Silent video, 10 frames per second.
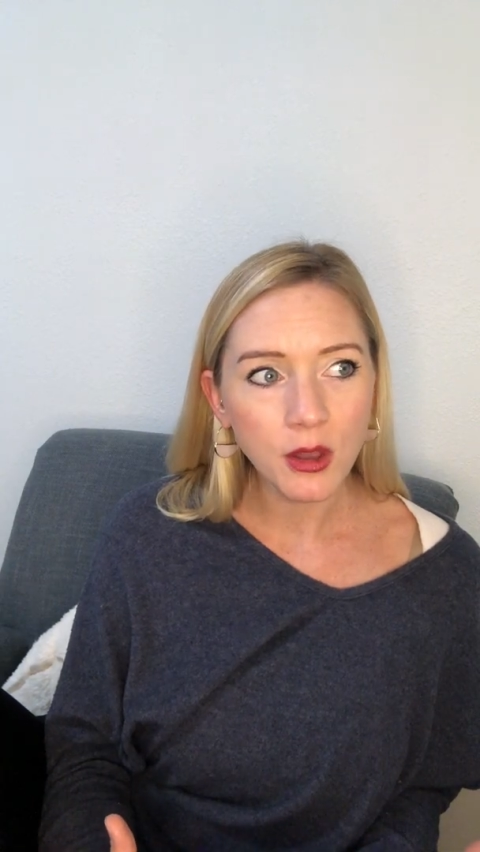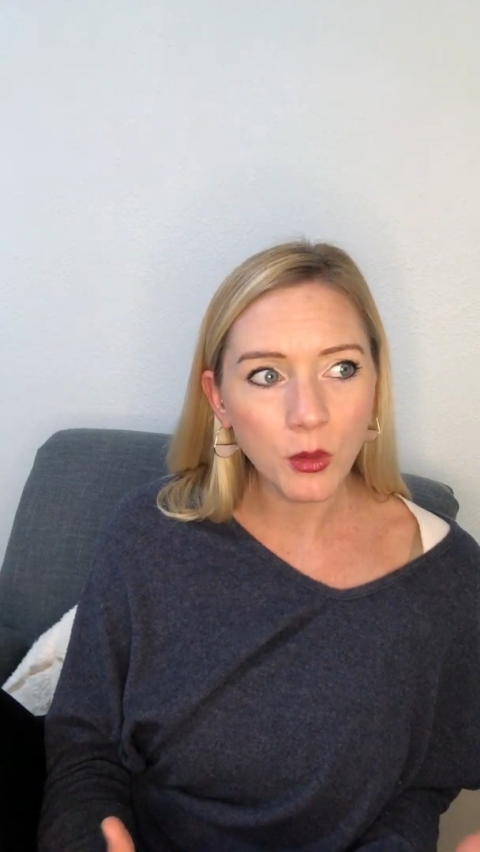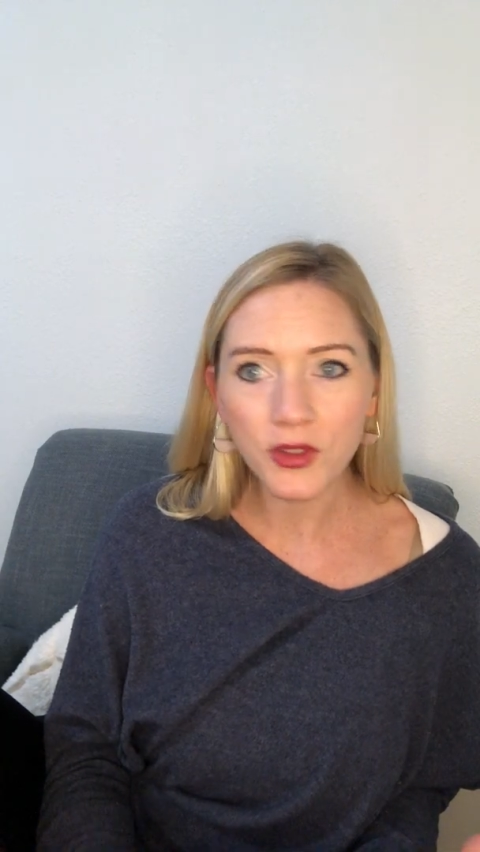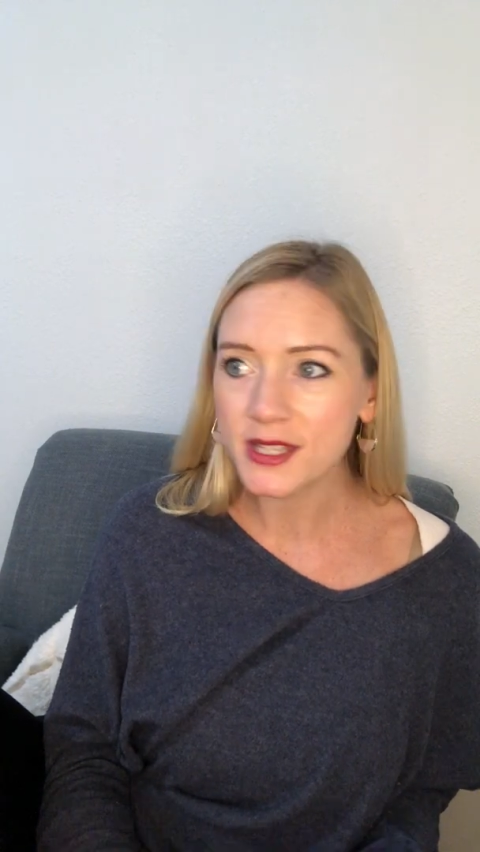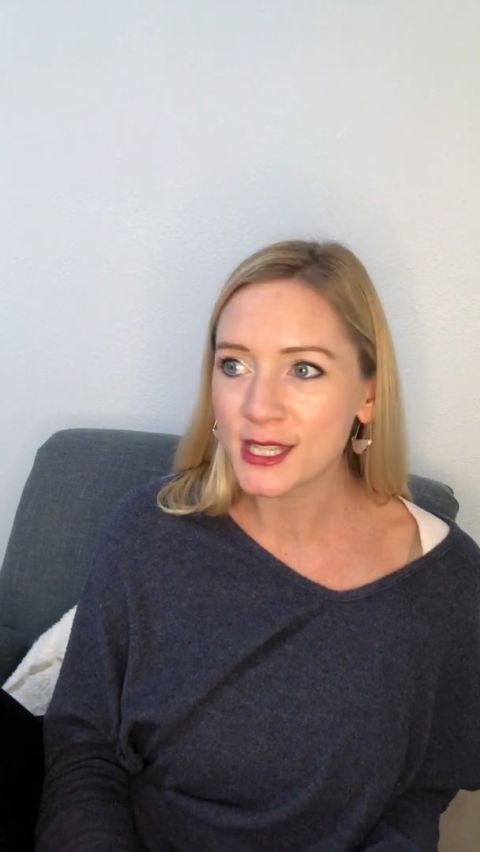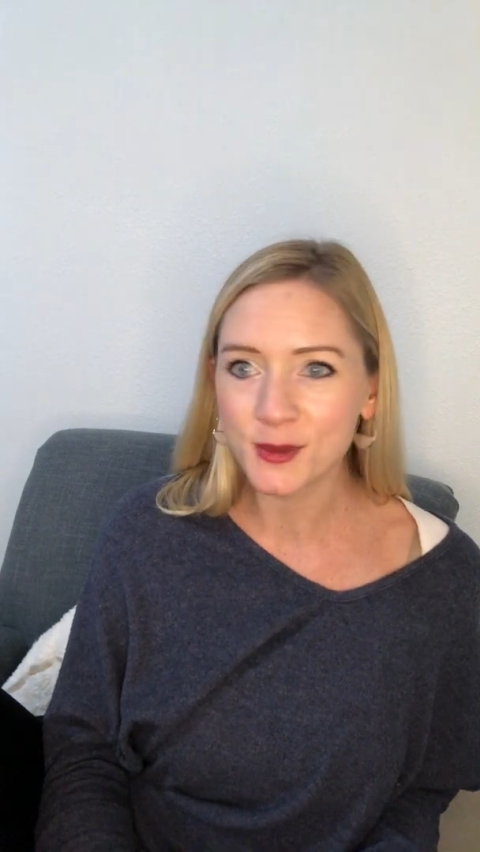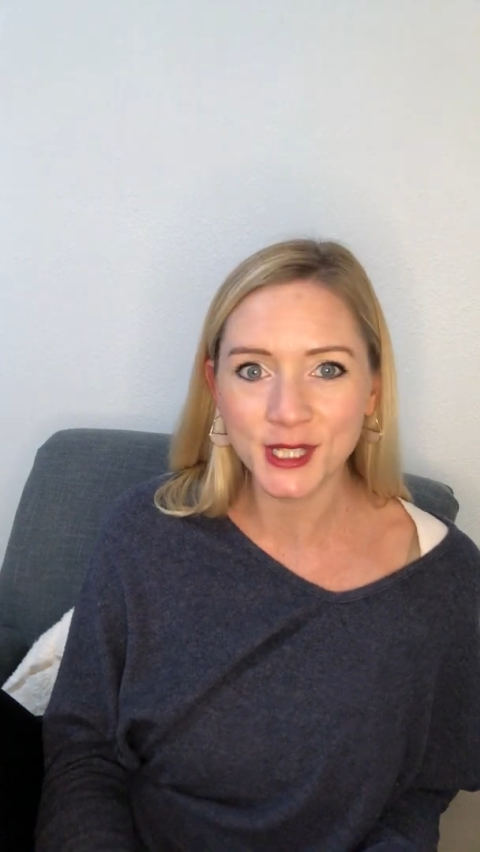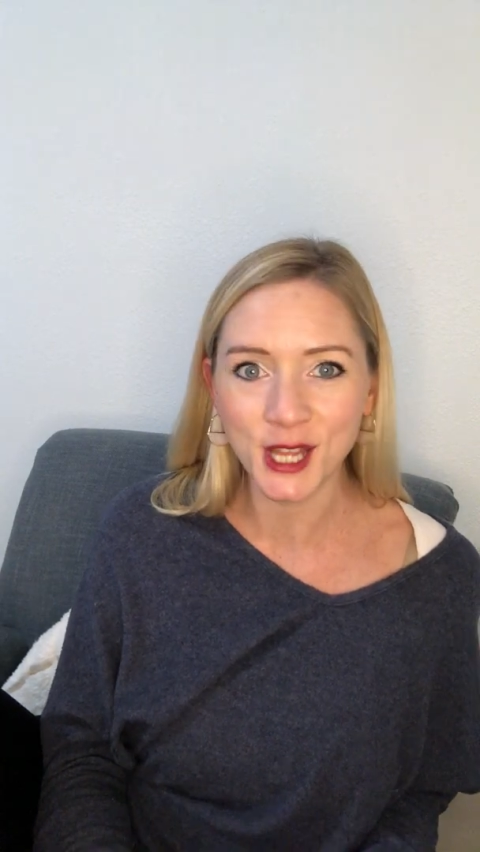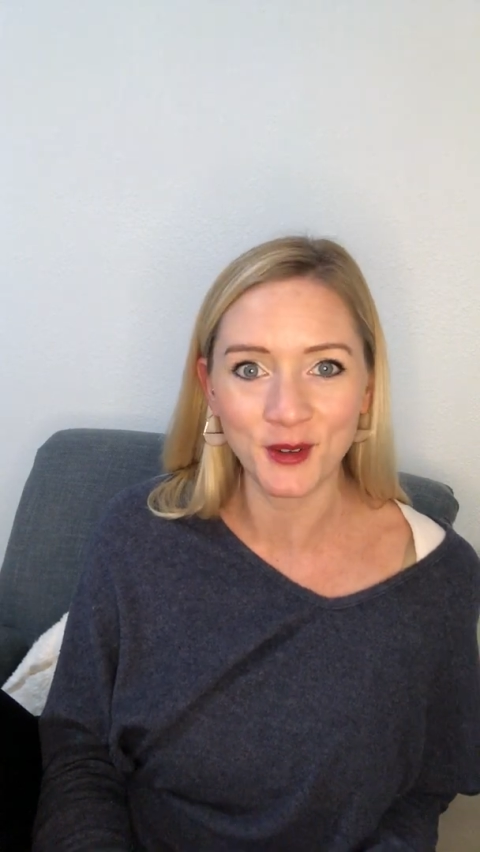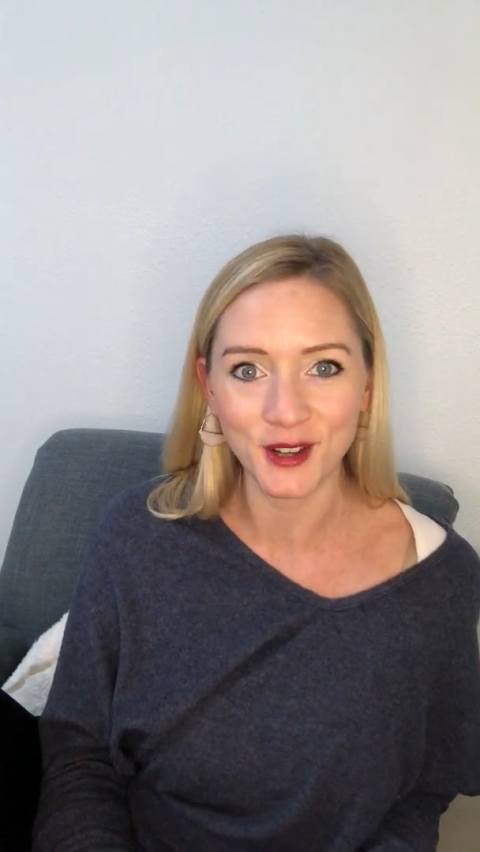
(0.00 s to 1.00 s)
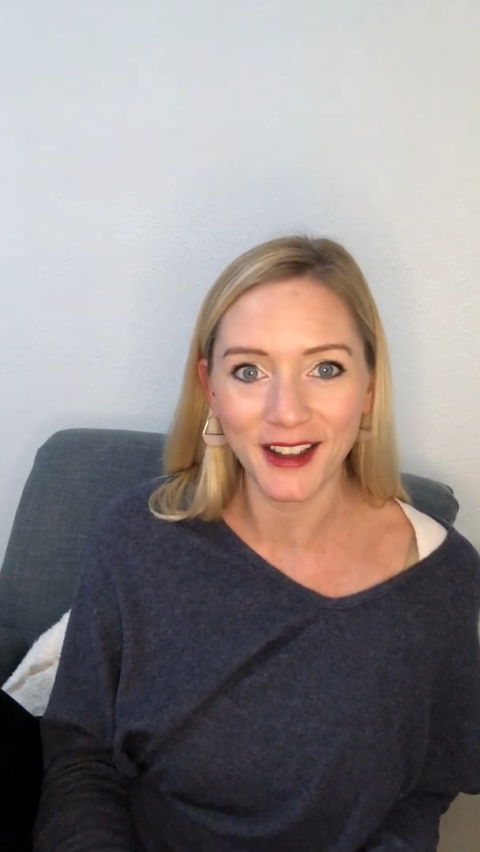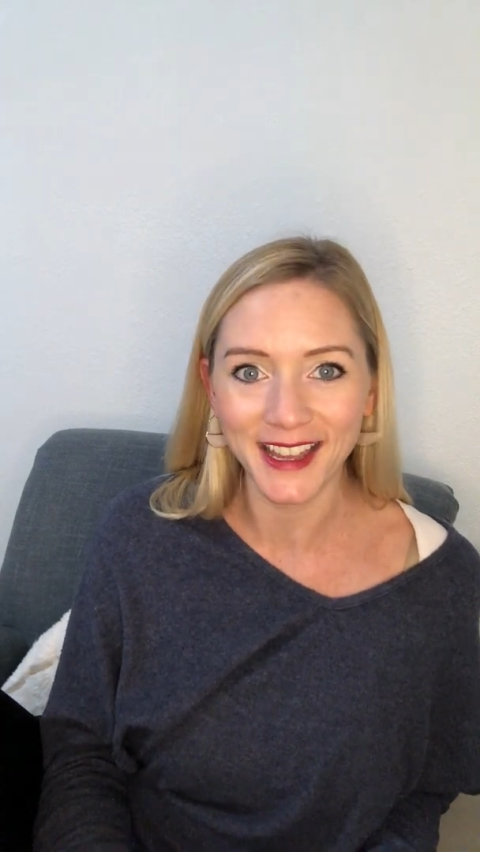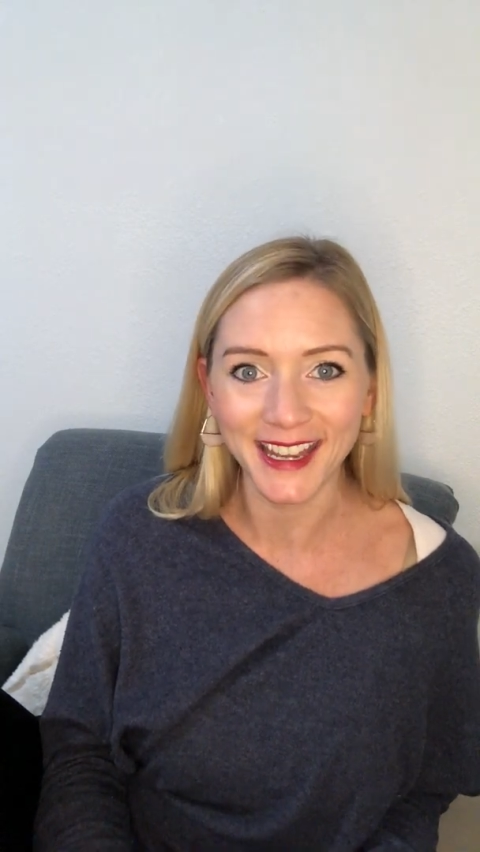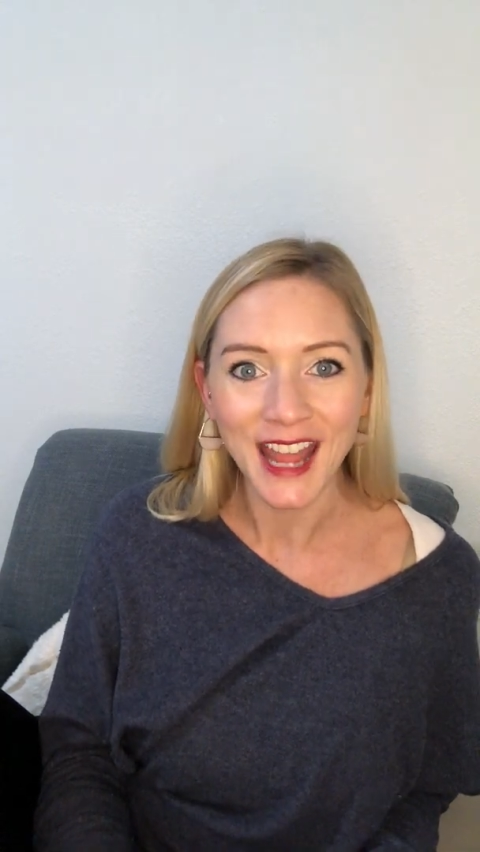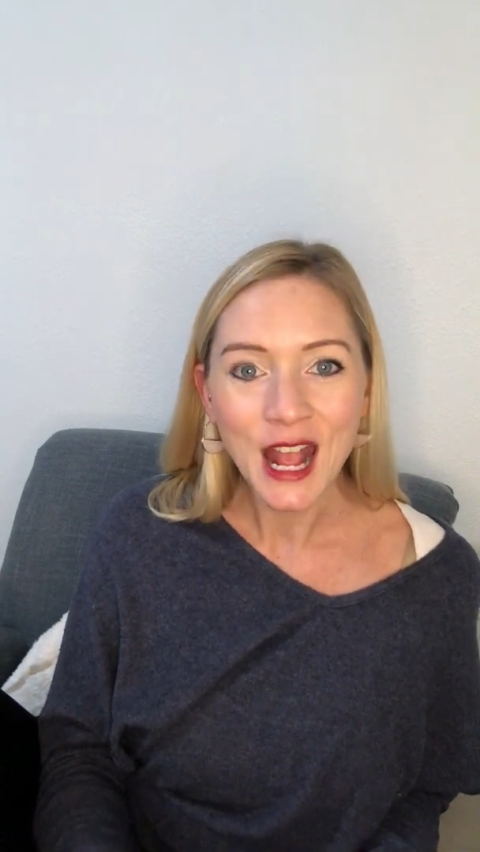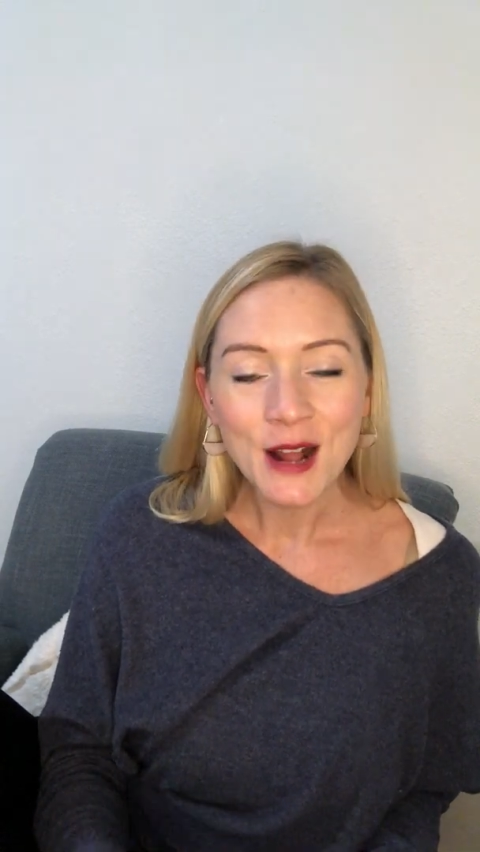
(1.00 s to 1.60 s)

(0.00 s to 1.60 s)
well, this is what's going on.